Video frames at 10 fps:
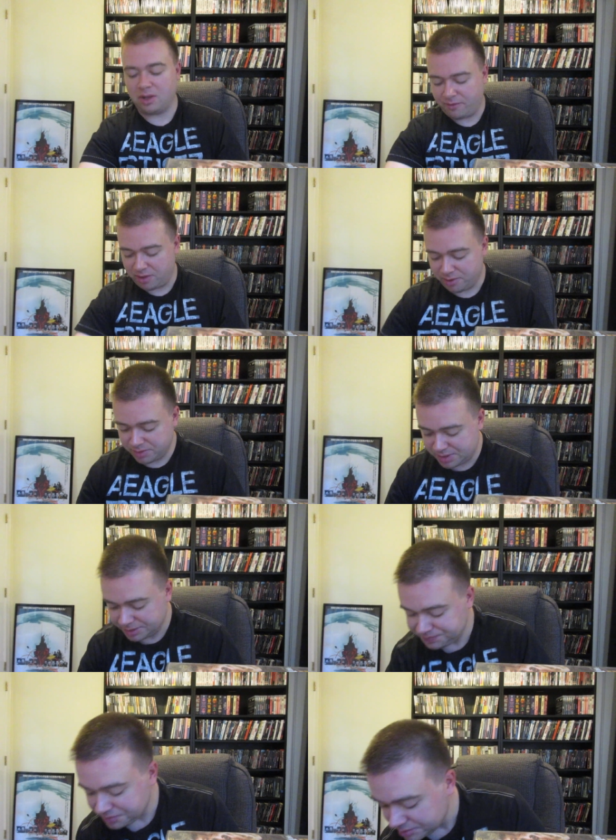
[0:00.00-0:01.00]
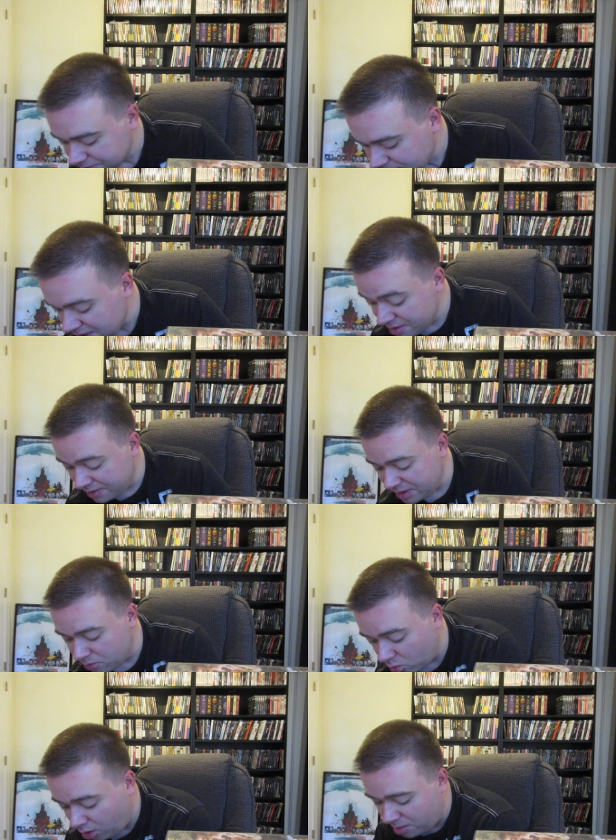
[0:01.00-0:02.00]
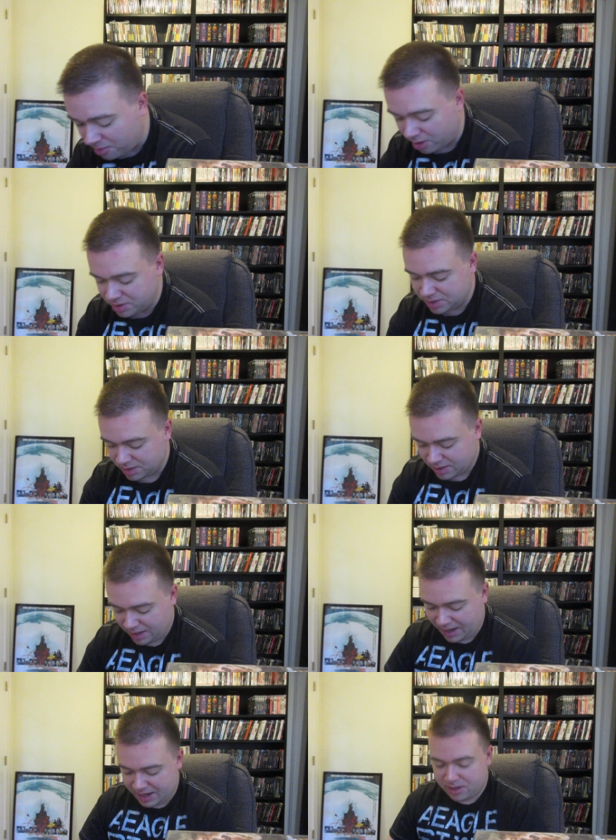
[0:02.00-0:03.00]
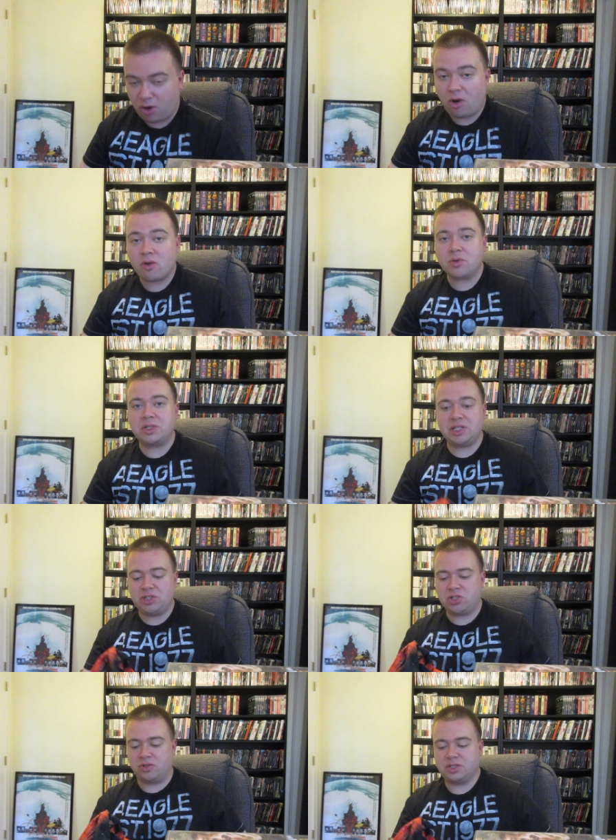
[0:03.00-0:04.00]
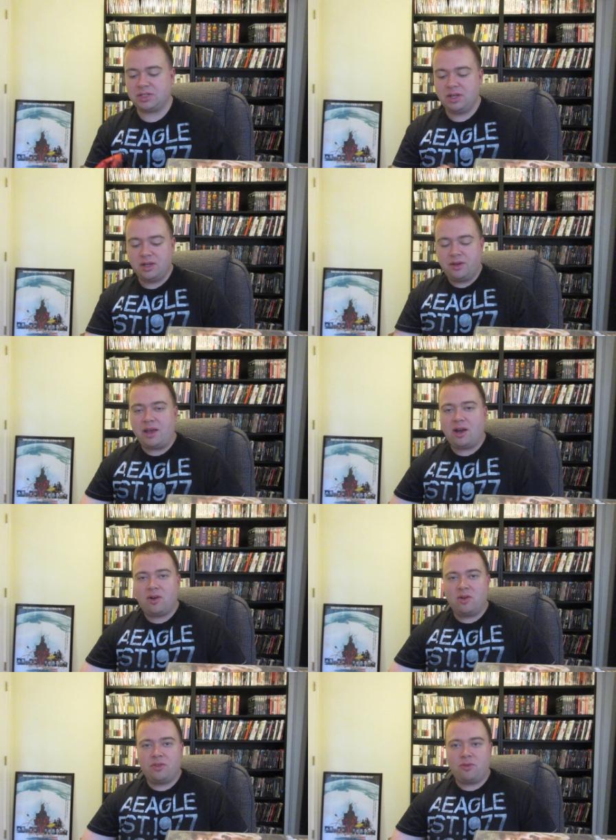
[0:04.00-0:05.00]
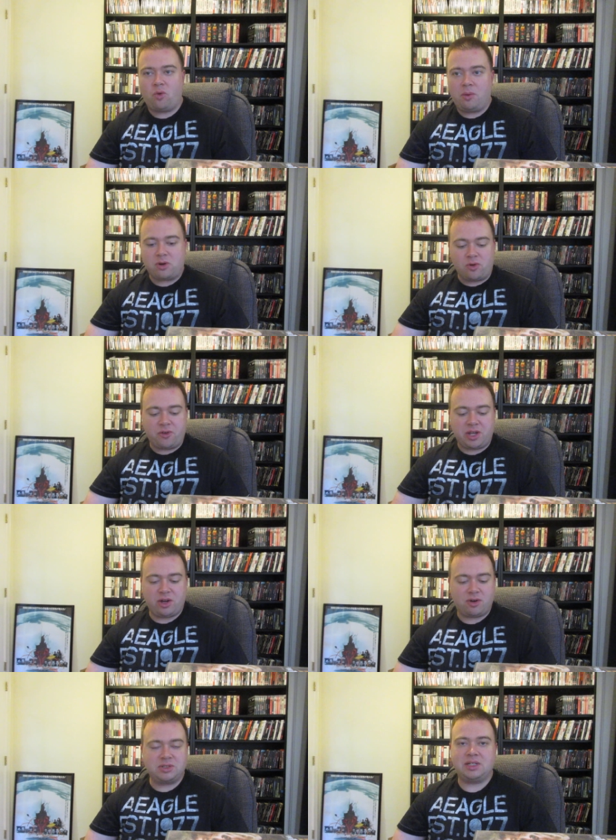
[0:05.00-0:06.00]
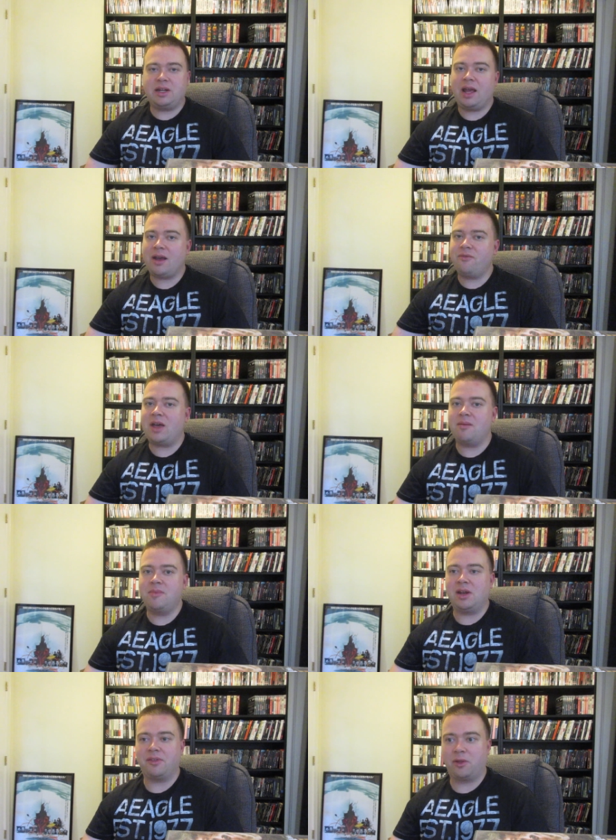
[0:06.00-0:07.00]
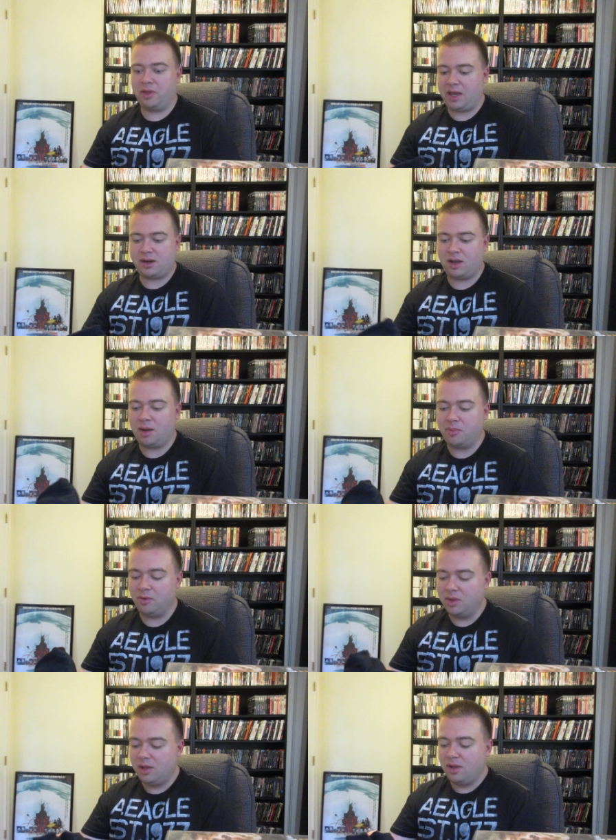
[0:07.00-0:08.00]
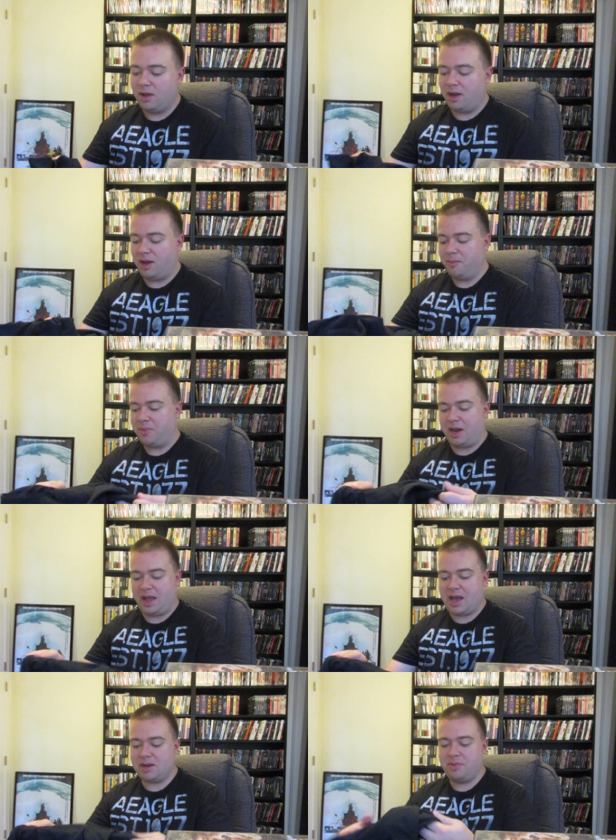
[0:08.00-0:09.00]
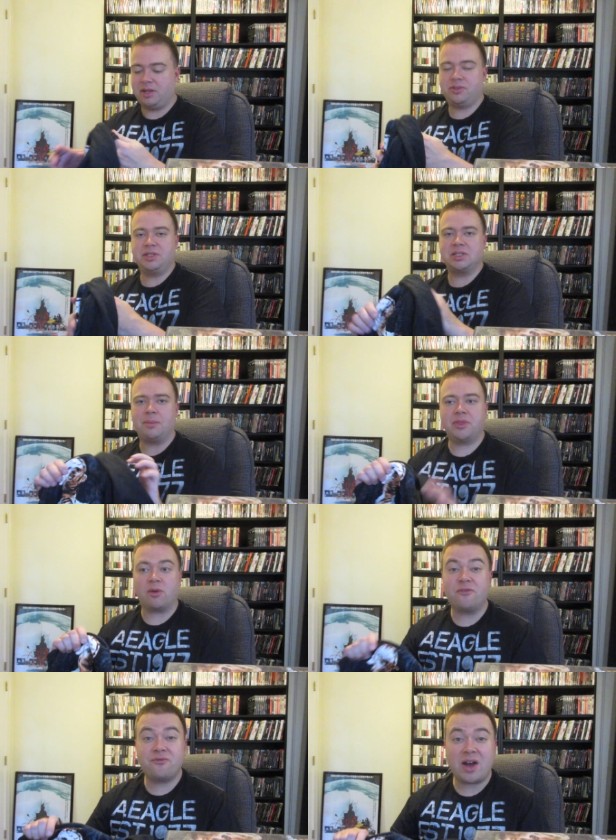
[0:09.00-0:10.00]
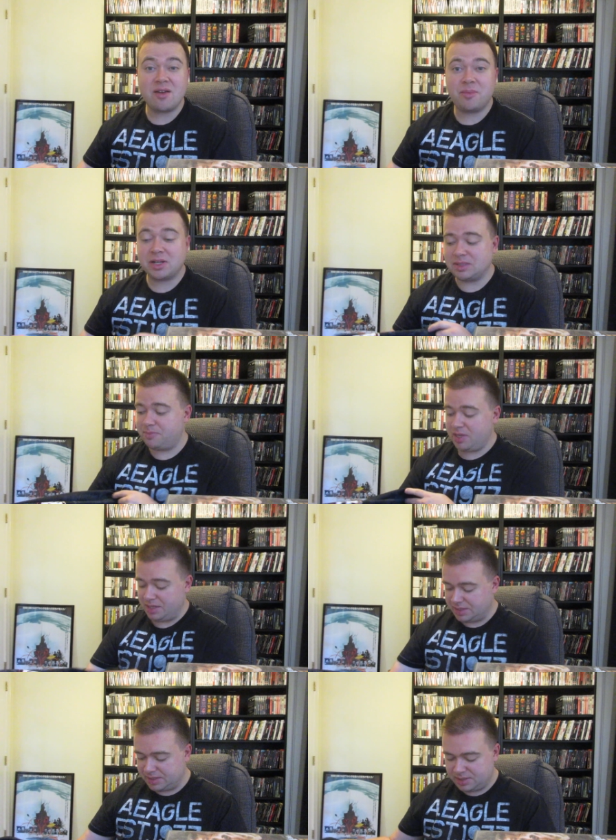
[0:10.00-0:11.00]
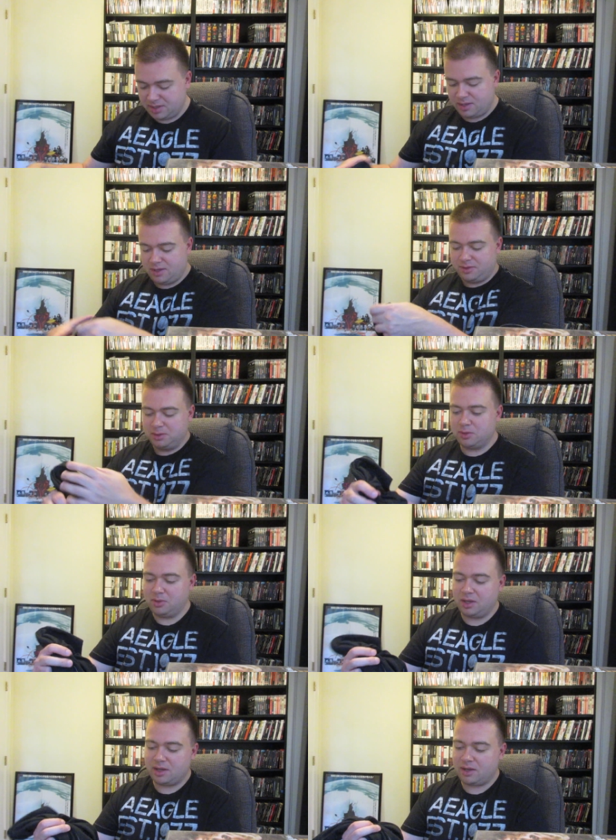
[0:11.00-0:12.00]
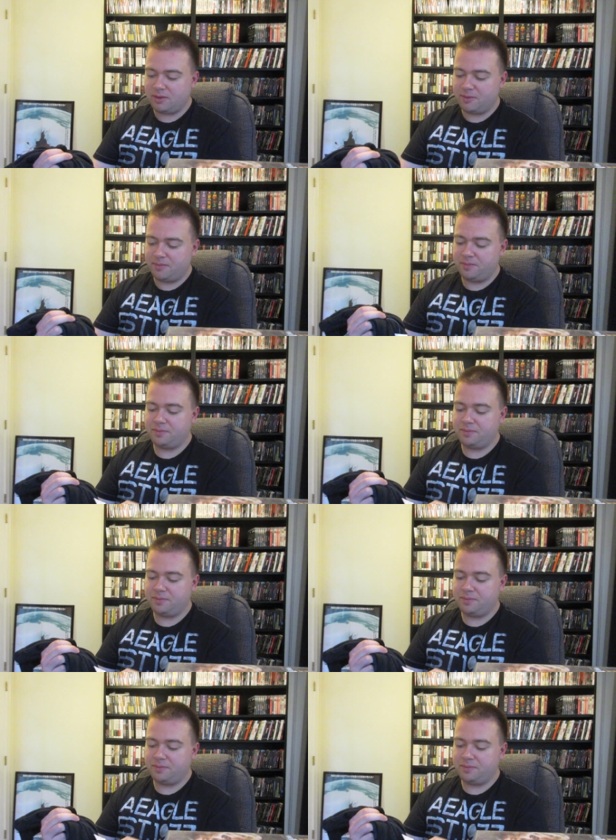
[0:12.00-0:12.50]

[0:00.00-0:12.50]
love those. And then Walmart had horror t-shirts. Now, the Walmart over here didn't have that many. They only had a couple, um, but I had to pick these up. They were five bucks a piece. The little uh,